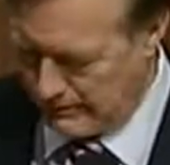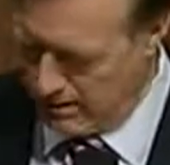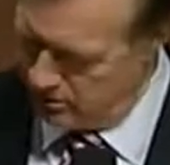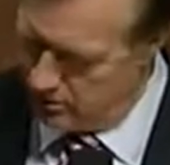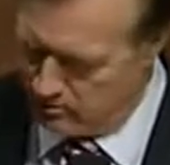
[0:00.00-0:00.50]

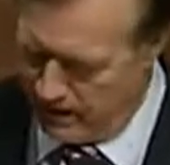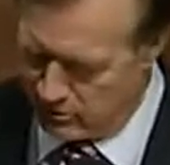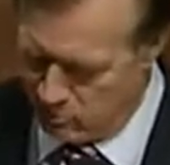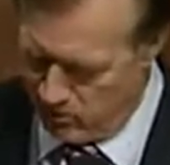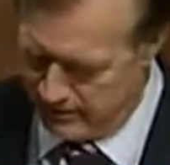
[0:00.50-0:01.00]
This
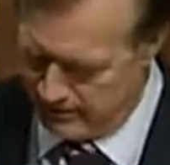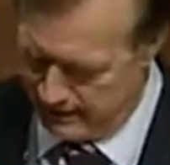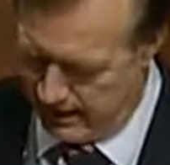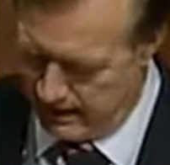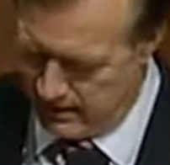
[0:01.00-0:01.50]
past week,
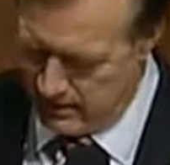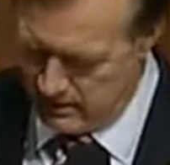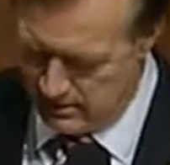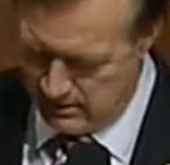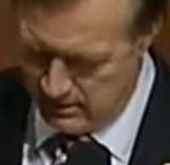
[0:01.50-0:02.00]
sadly,
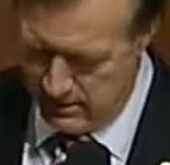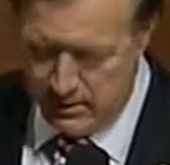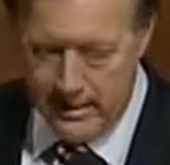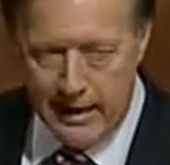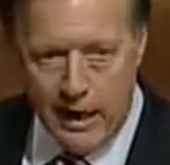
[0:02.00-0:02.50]

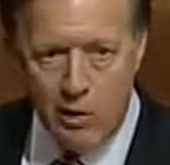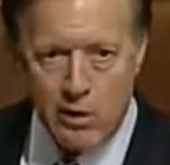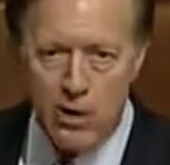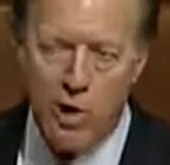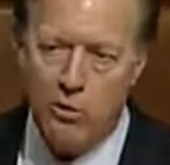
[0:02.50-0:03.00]

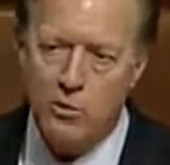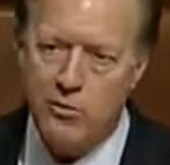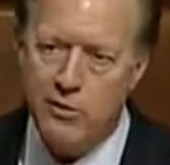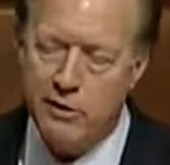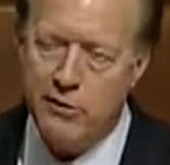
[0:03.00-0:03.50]
Eric Holder,
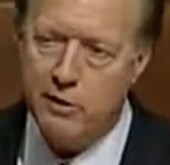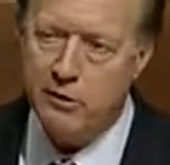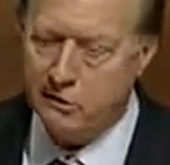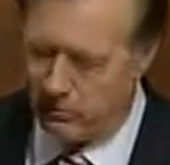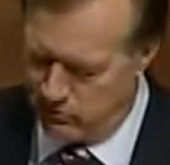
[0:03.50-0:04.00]
the Attorney
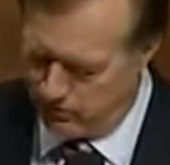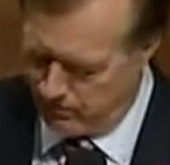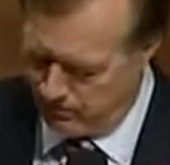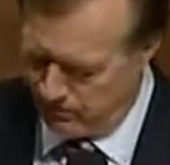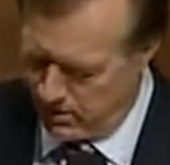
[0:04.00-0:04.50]
General,
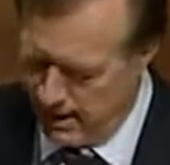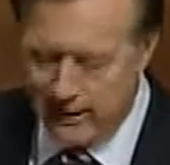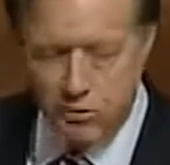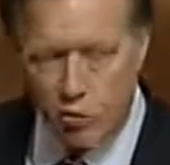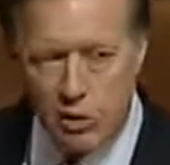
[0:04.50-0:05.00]

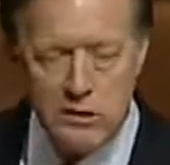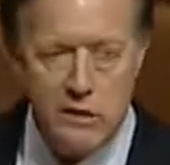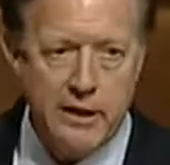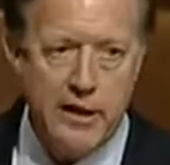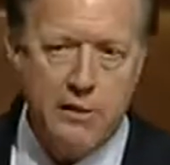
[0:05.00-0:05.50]
has once
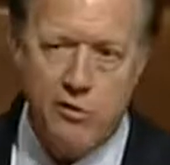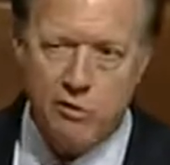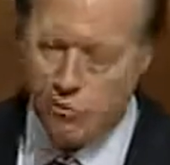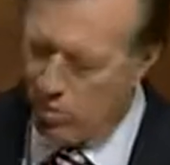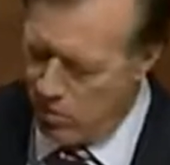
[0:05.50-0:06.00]
again
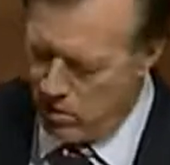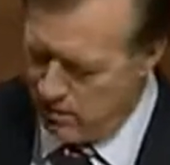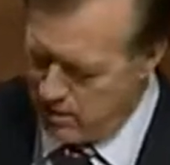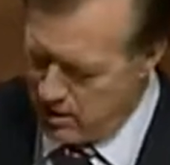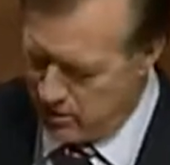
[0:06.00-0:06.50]
thwarted
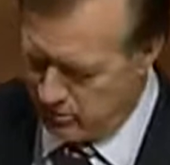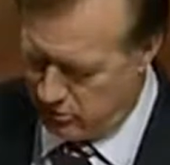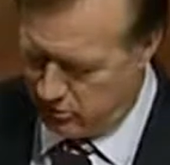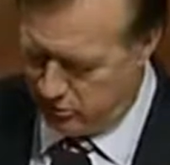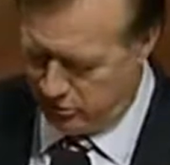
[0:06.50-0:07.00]
the
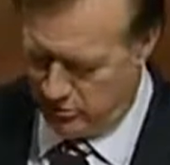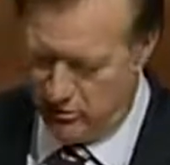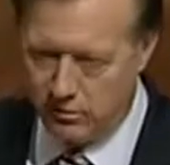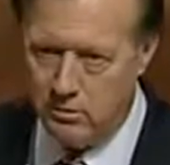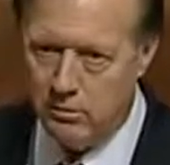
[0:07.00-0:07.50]

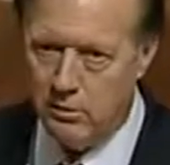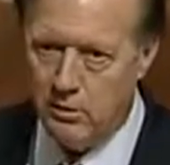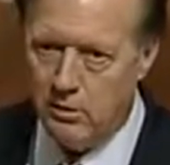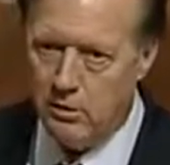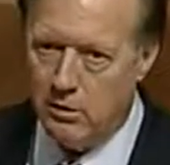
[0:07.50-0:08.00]
Constitution,
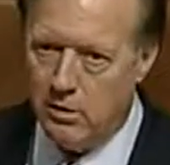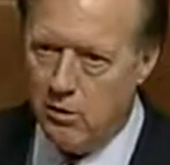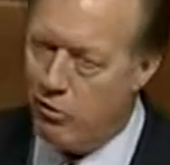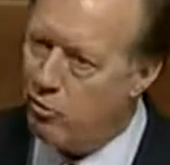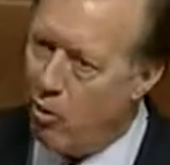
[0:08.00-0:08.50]

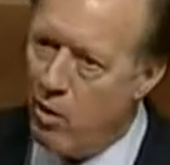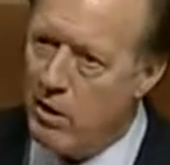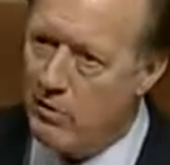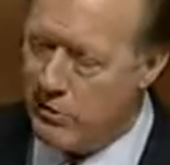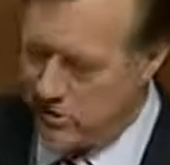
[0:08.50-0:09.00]

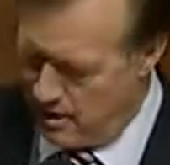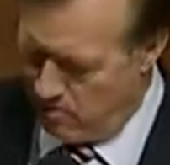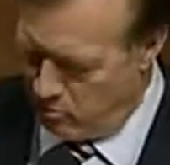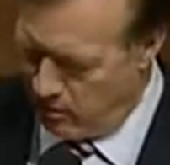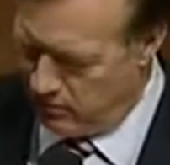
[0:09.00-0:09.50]
thwarted the
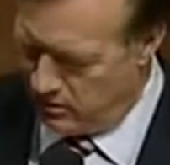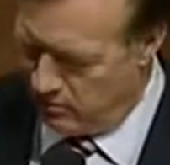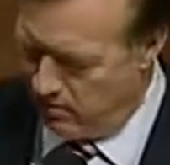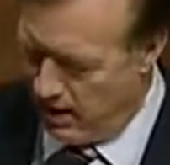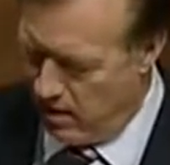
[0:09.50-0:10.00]
separation
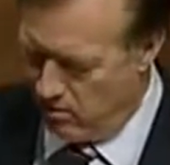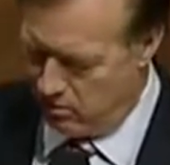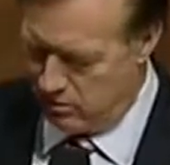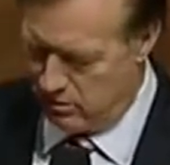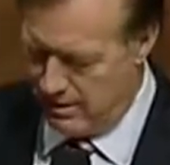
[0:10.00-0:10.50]
of powers,